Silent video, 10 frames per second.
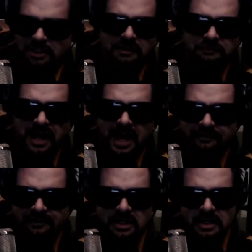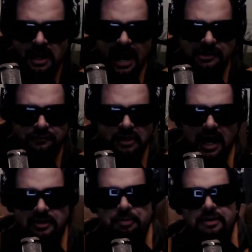Give thanks. Ask for
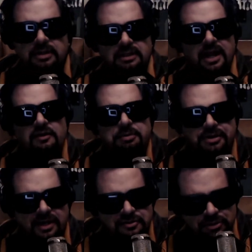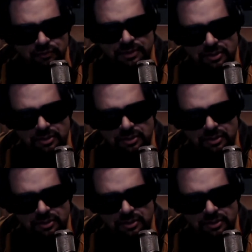God to put a layer of protection between